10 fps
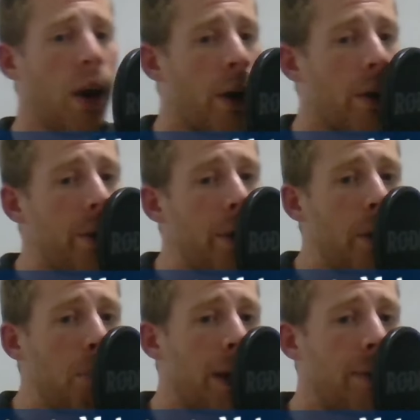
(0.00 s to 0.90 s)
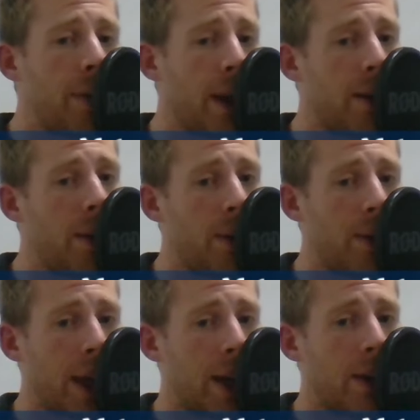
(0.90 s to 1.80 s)
Do you mean that you
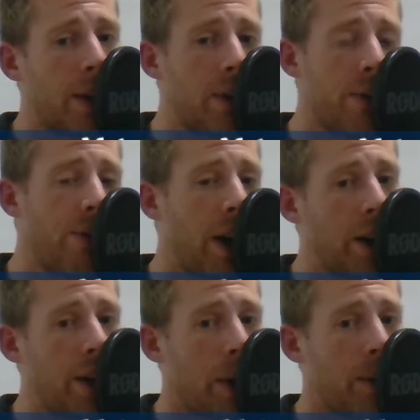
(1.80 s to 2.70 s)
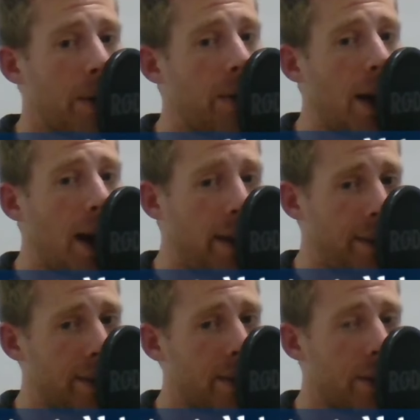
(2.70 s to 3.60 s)
think you can find out the
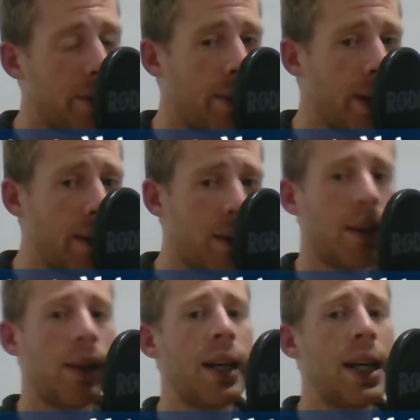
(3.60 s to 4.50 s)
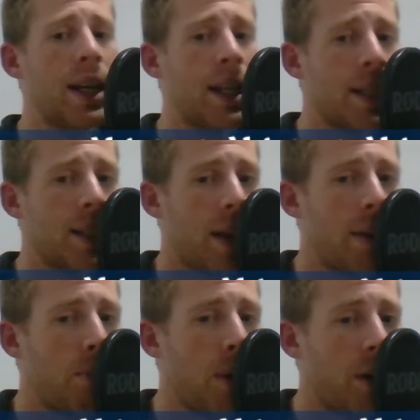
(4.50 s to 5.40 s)
answer to it? Said
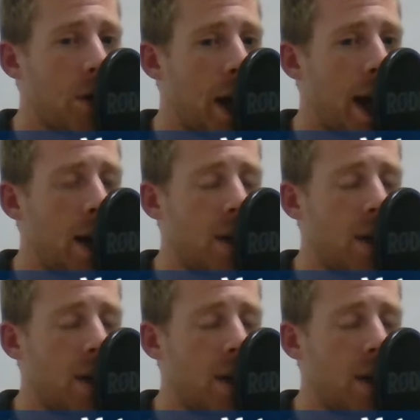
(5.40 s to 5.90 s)
the March Hare.